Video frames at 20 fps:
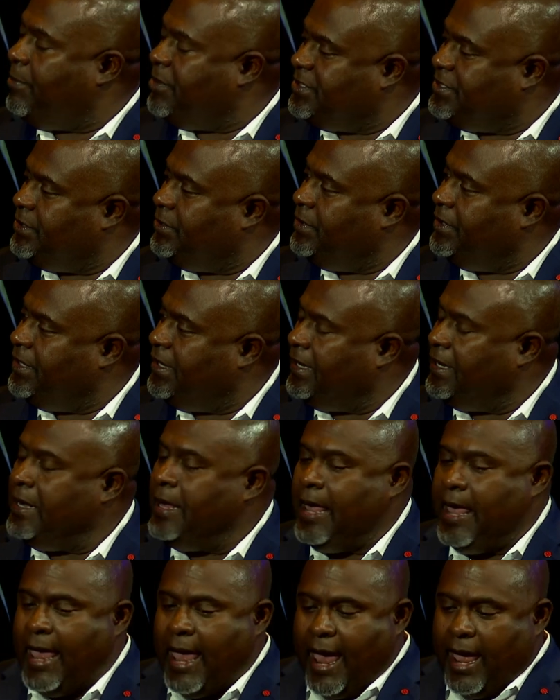opportunity
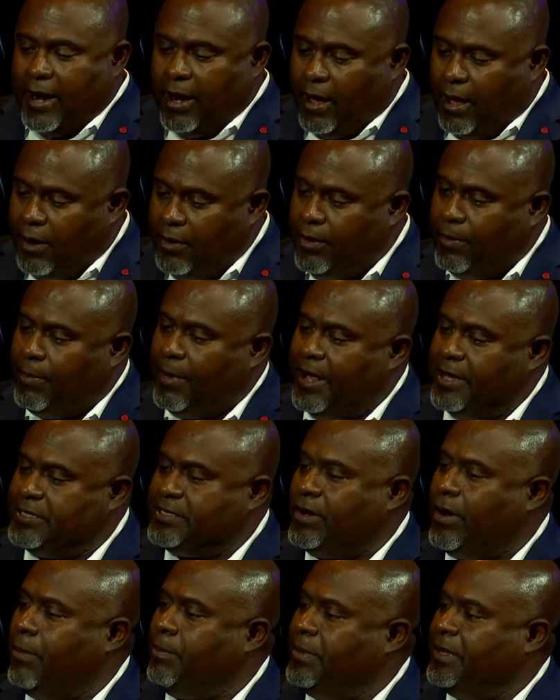and
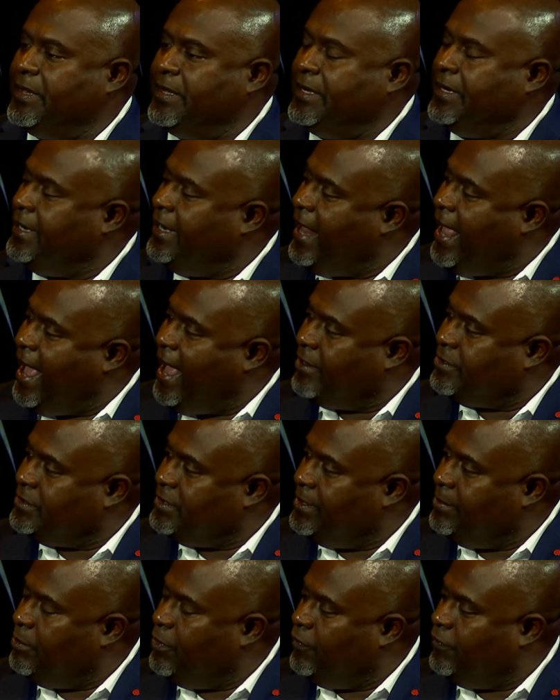undermines our ability to
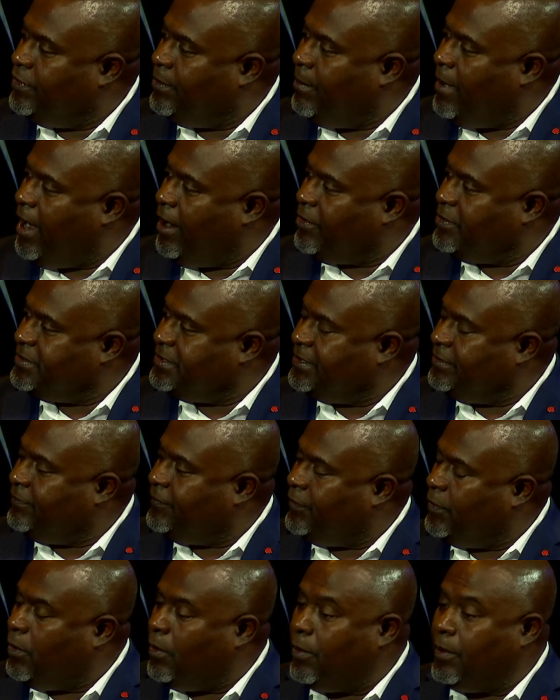actually move democracy
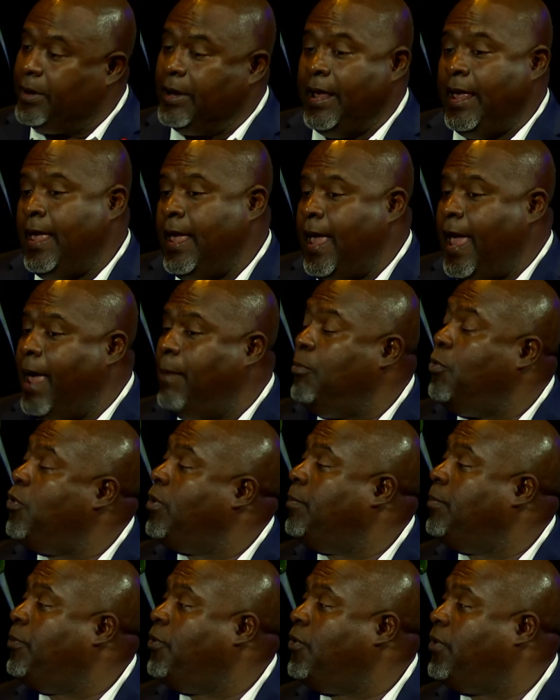forward. And
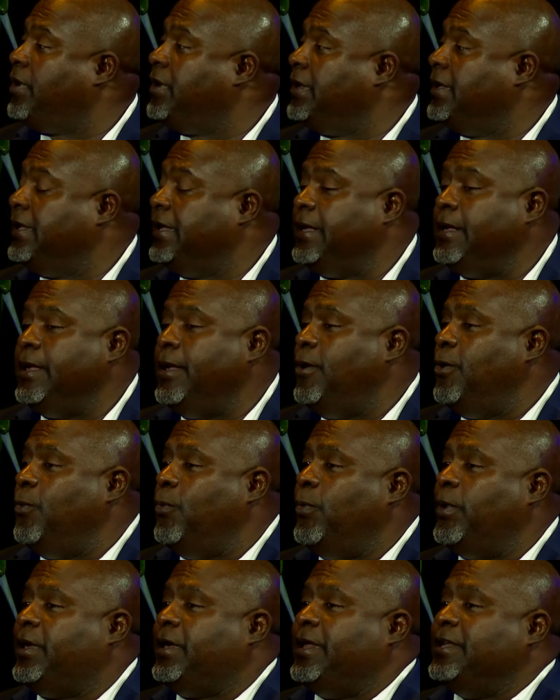more importantly,
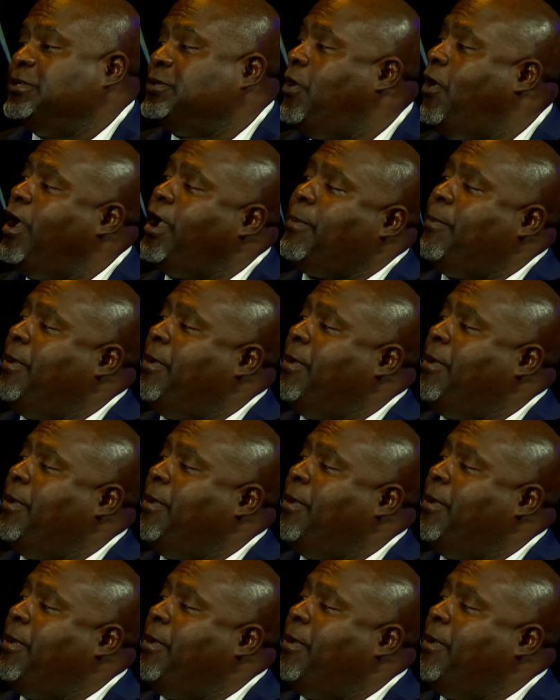we can talk